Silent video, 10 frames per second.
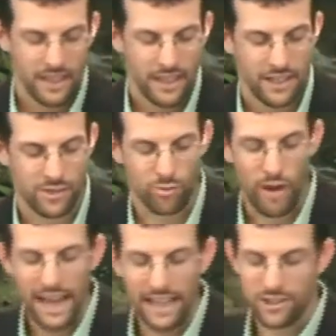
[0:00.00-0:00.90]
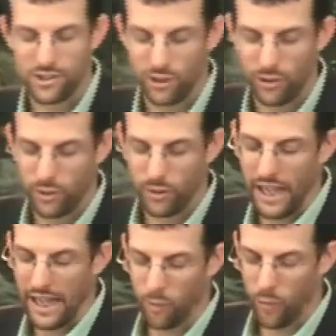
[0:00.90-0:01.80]
is writing to
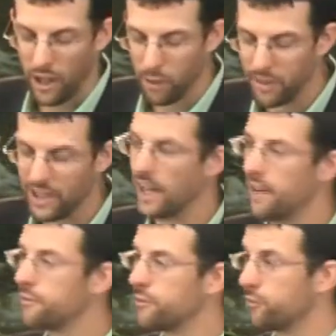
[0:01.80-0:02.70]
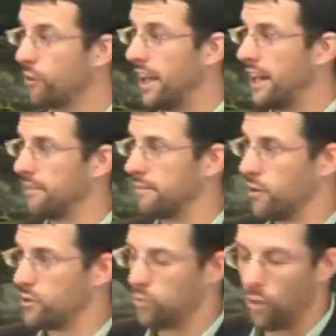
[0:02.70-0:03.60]
a well beloved friend in
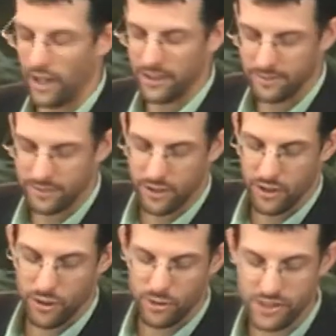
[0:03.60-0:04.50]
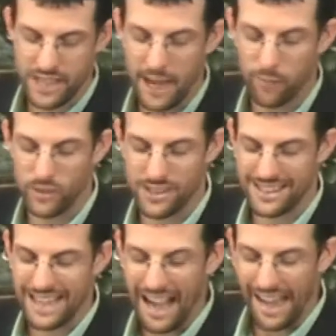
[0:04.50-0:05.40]
verse 1 whose name was
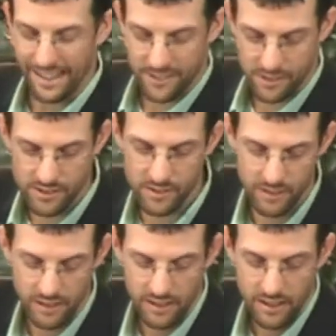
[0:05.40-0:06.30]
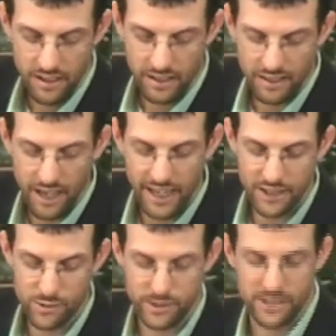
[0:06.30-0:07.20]
Gaius.
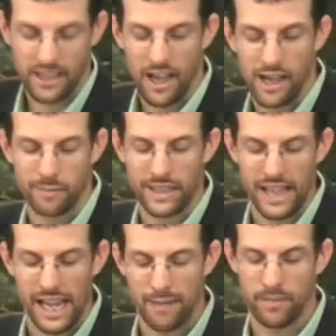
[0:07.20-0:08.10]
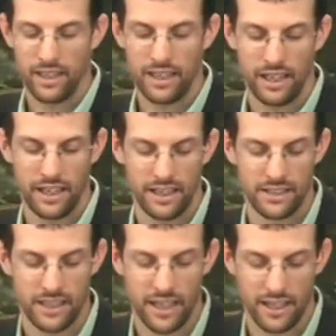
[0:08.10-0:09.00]
Gaius was a common name in
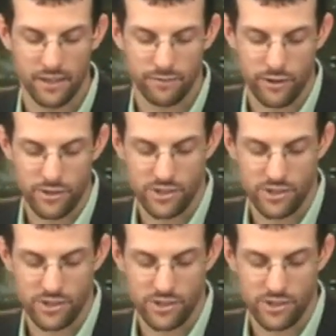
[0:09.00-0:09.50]
uh, the first